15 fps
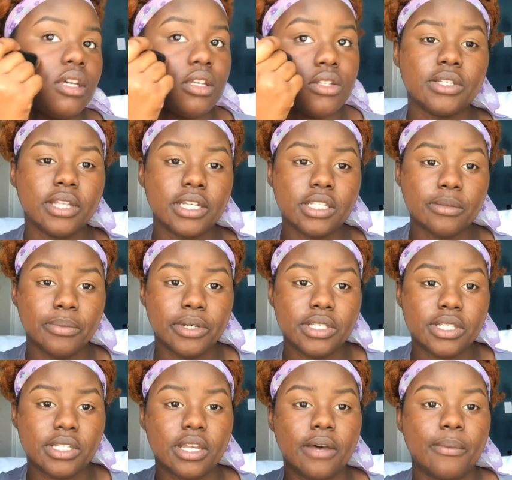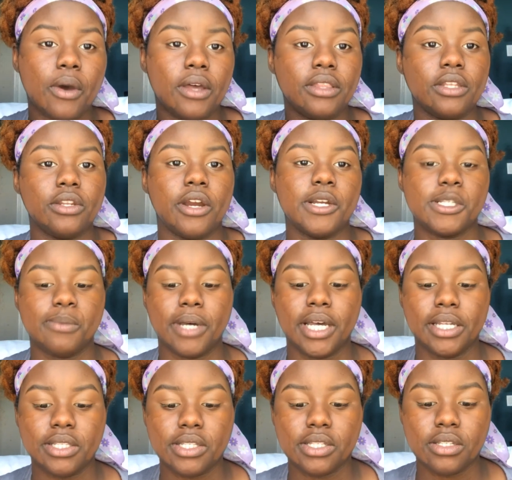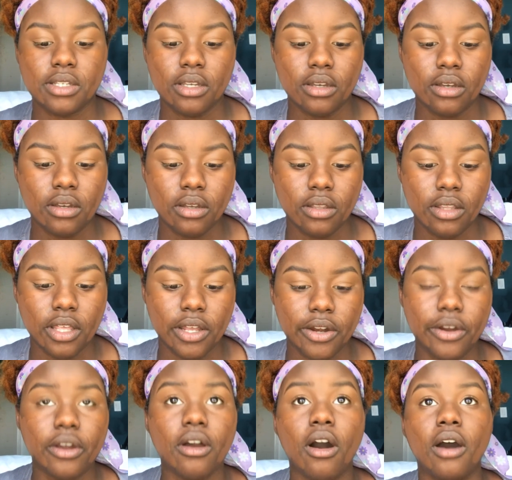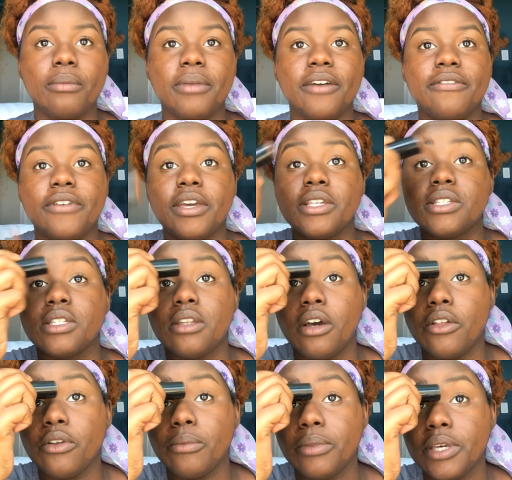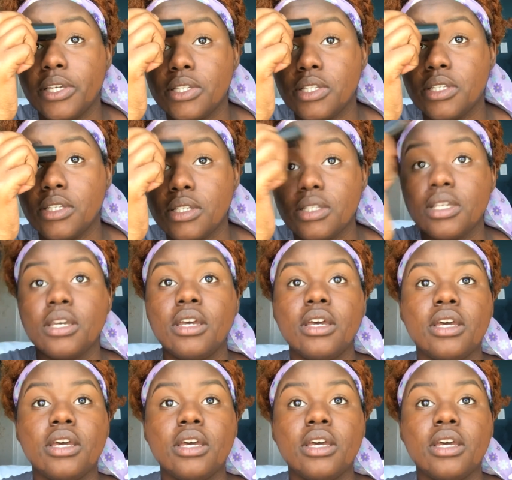I also like to put some on the dark spots that are on my face and other places,